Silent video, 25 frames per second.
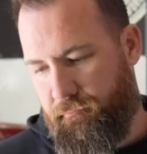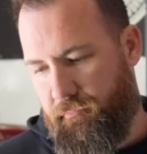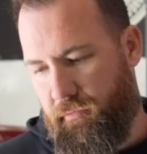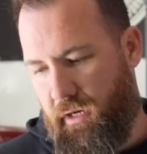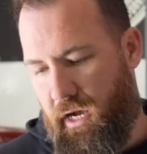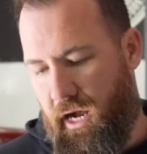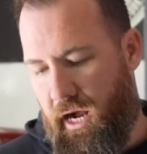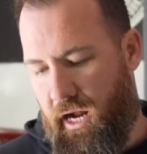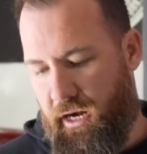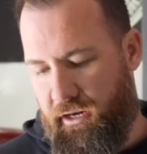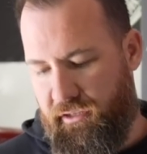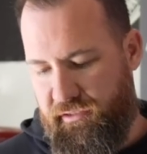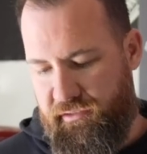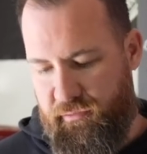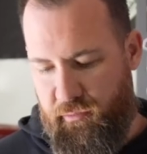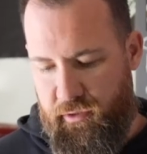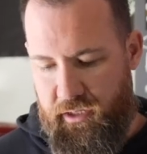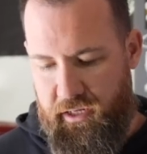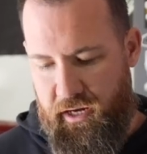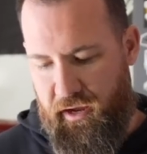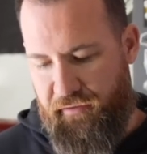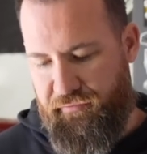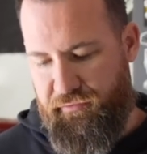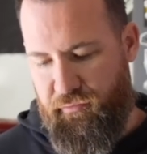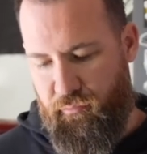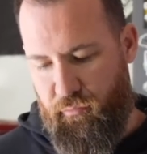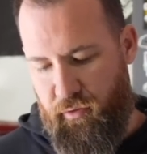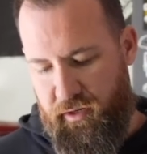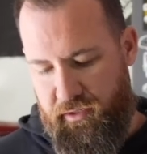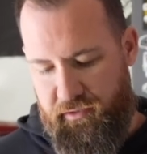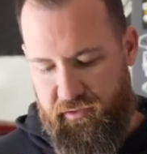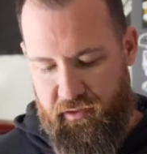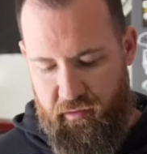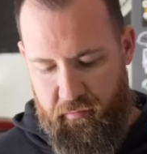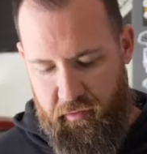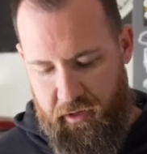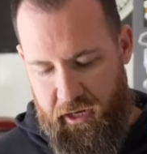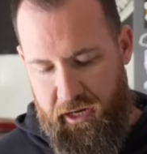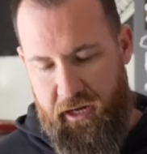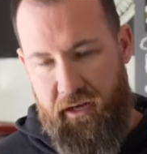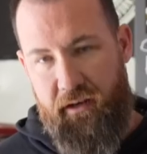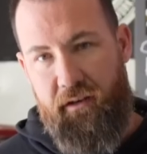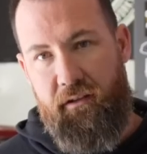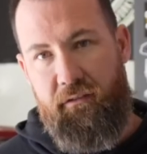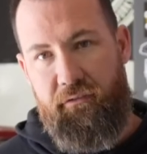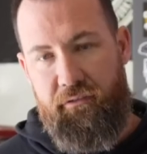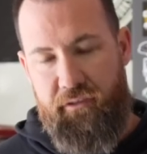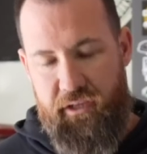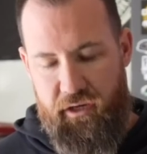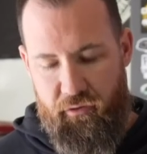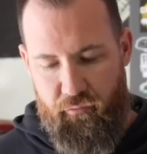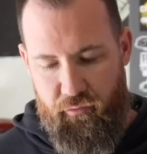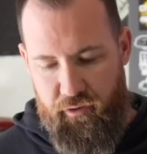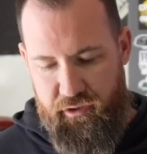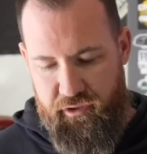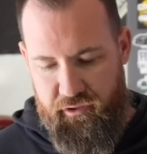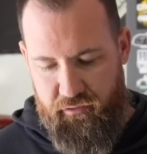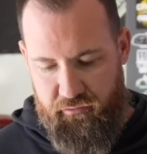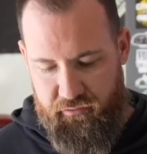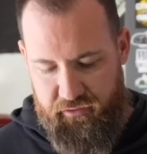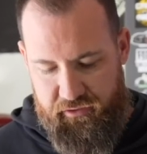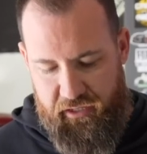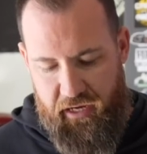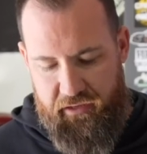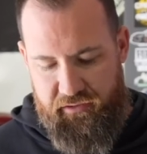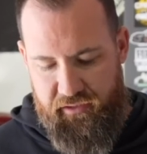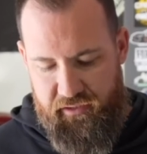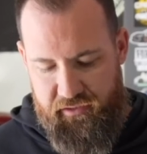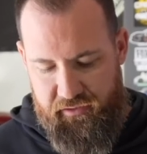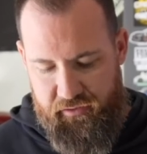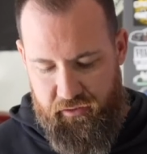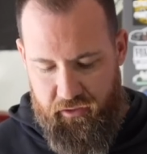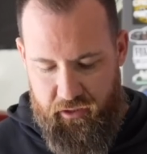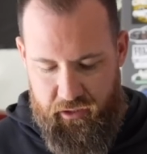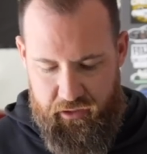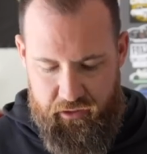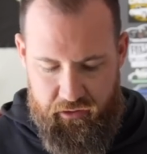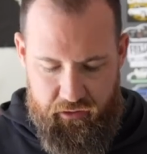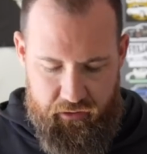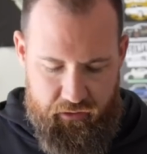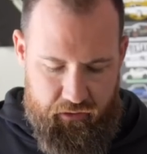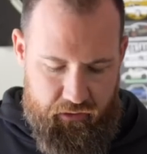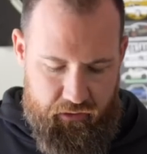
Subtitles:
harness, so we didn't have to re-terminate the original chassis side.